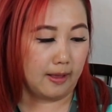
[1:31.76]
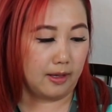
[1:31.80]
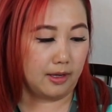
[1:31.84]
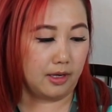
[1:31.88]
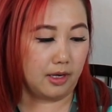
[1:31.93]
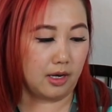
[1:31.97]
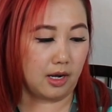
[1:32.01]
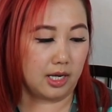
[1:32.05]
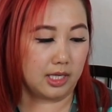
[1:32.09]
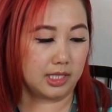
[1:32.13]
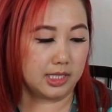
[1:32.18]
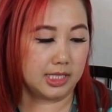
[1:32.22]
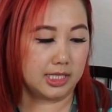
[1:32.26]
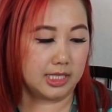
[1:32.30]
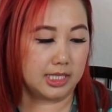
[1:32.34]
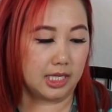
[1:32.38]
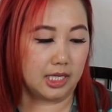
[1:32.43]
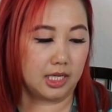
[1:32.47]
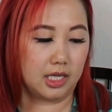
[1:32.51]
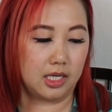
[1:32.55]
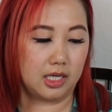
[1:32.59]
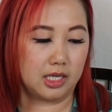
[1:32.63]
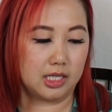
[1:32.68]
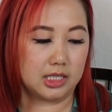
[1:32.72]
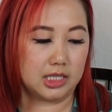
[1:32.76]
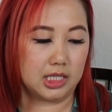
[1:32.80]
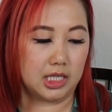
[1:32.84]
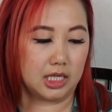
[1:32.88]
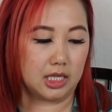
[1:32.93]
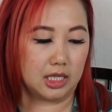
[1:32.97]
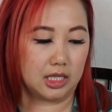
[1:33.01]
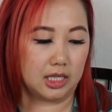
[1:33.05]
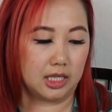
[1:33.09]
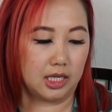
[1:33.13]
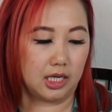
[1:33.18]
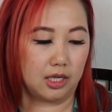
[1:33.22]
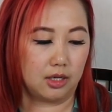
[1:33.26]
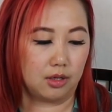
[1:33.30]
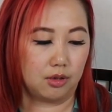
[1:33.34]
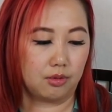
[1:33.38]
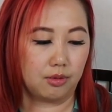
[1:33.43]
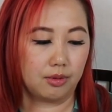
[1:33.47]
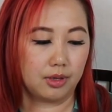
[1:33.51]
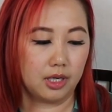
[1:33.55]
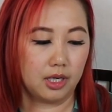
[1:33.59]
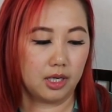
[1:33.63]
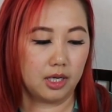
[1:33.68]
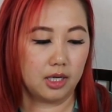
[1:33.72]
non-stick, easy to clean
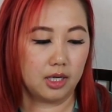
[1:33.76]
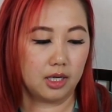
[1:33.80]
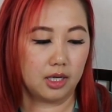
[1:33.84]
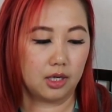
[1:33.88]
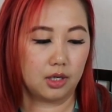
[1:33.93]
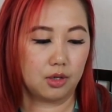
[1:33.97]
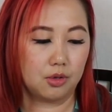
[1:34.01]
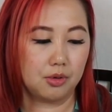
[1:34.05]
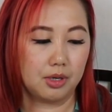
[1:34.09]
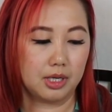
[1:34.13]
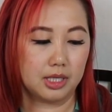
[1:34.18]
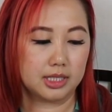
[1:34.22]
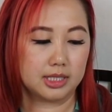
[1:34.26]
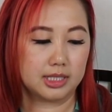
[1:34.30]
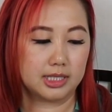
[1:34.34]
grid, quick